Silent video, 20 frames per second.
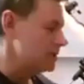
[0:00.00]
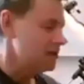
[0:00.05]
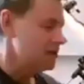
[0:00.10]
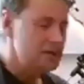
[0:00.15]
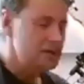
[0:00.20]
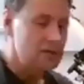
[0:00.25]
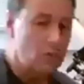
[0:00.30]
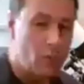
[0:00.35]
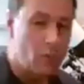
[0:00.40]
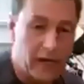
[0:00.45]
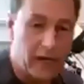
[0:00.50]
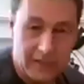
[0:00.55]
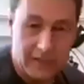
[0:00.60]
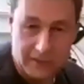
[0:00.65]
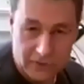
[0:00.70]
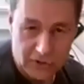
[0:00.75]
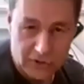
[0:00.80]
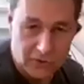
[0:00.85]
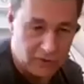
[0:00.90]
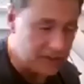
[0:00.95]
So one
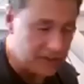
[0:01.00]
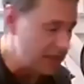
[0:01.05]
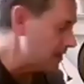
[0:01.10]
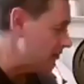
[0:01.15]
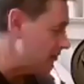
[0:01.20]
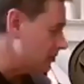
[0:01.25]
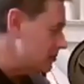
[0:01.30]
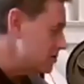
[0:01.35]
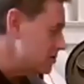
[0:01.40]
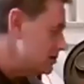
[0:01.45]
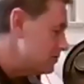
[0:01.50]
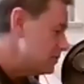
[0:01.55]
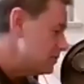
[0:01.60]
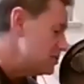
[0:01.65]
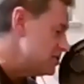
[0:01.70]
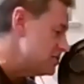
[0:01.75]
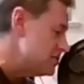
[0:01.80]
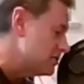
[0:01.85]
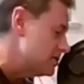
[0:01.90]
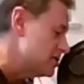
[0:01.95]
thing you can do is
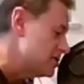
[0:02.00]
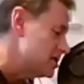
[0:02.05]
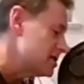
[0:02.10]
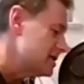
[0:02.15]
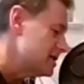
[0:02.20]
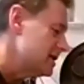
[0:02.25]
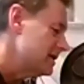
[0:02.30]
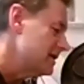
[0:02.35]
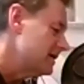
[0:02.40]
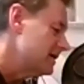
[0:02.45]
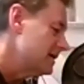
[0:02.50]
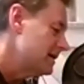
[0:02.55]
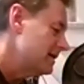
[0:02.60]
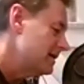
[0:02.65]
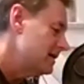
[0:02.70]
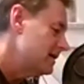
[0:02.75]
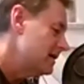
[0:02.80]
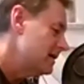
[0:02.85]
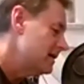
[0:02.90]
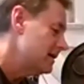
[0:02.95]
you can just
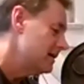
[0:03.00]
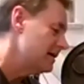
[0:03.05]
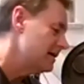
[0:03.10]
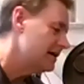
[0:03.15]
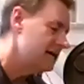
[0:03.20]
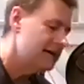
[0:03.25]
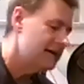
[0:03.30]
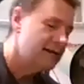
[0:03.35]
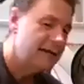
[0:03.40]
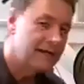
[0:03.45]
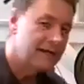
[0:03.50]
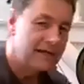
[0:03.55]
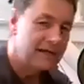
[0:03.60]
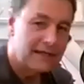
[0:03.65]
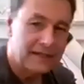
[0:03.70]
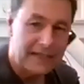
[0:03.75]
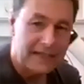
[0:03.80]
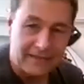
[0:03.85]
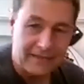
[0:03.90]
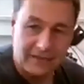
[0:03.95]

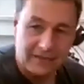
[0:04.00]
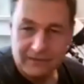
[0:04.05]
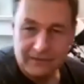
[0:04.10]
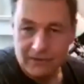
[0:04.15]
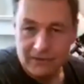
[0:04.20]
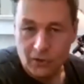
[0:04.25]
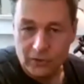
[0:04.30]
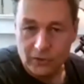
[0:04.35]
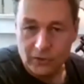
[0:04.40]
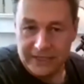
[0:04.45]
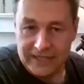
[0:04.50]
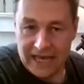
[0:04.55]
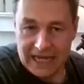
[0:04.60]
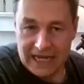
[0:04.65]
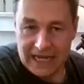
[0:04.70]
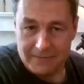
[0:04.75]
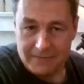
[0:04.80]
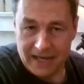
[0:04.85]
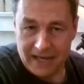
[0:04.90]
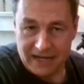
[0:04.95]
let only
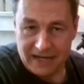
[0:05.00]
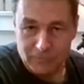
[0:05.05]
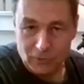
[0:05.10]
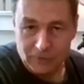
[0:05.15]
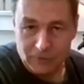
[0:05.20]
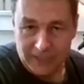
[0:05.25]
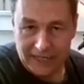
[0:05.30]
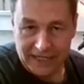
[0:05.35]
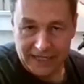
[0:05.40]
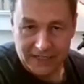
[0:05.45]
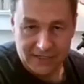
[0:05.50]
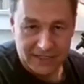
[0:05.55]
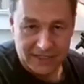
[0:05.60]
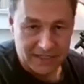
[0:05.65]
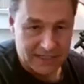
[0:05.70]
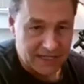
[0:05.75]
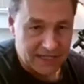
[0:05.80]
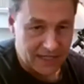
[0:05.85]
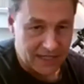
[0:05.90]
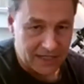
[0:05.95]
that amount of moonlight into
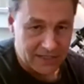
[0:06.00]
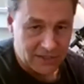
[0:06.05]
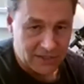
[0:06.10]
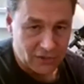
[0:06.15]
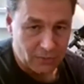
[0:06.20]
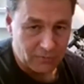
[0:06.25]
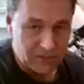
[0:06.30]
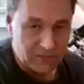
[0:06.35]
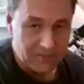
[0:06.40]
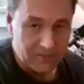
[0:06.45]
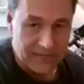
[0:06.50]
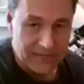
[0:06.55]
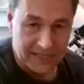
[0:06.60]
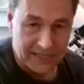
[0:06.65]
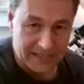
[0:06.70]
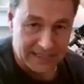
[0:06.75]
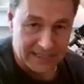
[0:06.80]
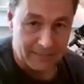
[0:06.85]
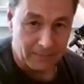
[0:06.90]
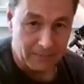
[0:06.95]
the telescope to make
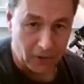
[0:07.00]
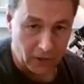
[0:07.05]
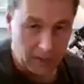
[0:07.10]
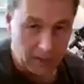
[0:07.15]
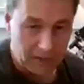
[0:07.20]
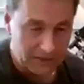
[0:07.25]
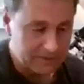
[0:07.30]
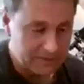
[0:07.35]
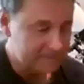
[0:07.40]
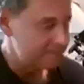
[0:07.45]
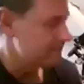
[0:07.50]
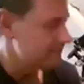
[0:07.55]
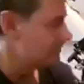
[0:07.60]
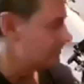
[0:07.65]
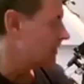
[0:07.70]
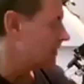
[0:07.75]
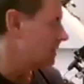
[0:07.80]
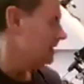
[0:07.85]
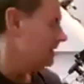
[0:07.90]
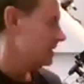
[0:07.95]
it dimmer.
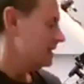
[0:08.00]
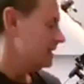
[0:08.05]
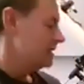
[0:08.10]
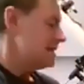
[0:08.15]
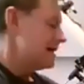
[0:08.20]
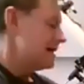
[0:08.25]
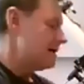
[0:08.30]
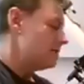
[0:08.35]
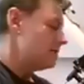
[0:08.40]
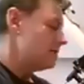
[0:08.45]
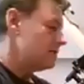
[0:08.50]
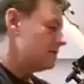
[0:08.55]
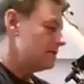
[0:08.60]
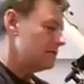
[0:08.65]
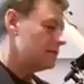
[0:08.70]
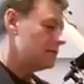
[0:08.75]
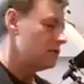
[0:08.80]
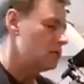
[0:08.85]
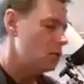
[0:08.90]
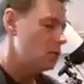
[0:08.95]
Now,
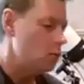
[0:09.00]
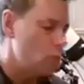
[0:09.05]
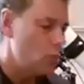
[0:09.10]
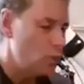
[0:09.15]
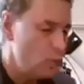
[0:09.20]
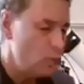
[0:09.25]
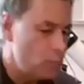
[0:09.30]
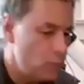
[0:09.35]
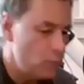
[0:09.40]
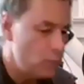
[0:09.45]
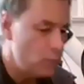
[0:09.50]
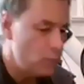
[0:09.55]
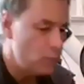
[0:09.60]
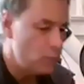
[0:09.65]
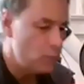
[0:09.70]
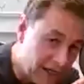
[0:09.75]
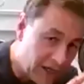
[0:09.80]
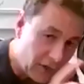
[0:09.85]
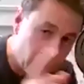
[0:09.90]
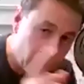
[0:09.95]

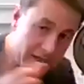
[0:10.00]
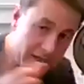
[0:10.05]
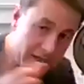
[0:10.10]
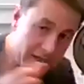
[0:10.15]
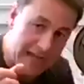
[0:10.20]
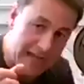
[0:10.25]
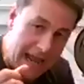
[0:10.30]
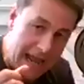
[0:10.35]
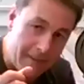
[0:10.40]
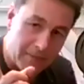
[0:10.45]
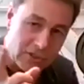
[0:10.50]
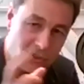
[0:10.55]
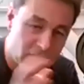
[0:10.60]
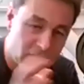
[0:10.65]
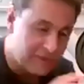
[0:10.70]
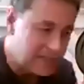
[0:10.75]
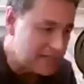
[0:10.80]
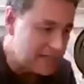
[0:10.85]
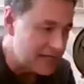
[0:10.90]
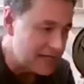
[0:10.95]
the increased aperture of
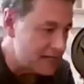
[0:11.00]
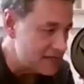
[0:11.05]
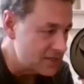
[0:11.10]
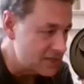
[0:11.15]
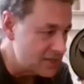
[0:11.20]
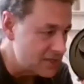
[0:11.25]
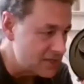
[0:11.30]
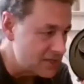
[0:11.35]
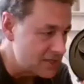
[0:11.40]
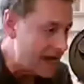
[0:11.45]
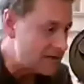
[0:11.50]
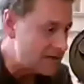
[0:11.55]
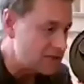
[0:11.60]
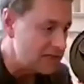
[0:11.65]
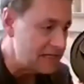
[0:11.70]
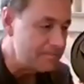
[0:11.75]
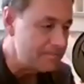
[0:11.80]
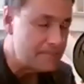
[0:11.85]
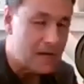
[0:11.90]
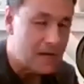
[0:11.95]
a telescope
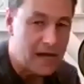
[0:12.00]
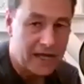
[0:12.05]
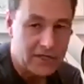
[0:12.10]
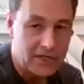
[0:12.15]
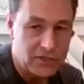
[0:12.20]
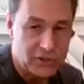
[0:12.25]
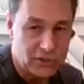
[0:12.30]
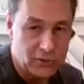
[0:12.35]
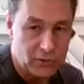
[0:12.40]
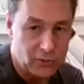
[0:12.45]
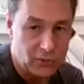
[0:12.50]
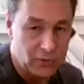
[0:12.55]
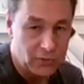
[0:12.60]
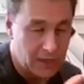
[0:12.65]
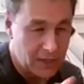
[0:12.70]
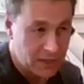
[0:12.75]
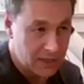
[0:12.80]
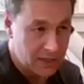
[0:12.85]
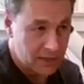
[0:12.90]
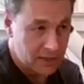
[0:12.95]
actually buys you
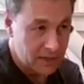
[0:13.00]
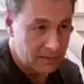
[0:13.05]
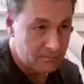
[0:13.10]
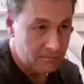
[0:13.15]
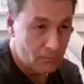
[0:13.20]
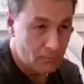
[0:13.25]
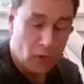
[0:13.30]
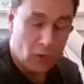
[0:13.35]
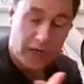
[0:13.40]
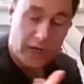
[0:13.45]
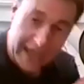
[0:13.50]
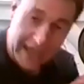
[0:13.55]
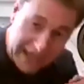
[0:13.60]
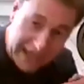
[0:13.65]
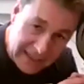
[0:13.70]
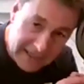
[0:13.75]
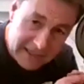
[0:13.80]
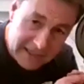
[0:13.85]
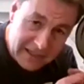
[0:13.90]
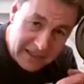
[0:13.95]
more
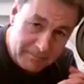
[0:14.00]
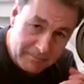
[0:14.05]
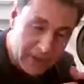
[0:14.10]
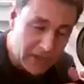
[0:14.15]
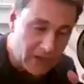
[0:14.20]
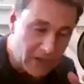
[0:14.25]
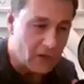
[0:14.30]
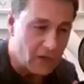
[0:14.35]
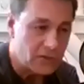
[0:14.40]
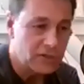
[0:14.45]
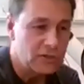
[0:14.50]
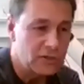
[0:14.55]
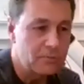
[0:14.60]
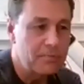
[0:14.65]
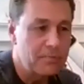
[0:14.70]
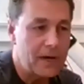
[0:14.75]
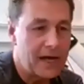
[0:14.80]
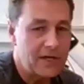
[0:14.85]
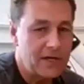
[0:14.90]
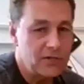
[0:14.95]
light, but it also
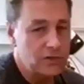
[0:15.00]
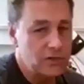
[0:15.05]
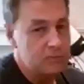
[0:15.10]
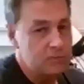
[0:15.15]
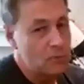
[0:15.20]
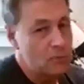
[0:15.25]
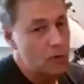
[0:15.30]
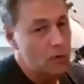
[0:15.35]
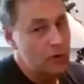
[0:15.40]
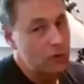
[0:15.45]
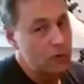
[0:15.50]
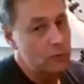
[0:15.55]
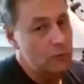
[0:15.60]
buys you more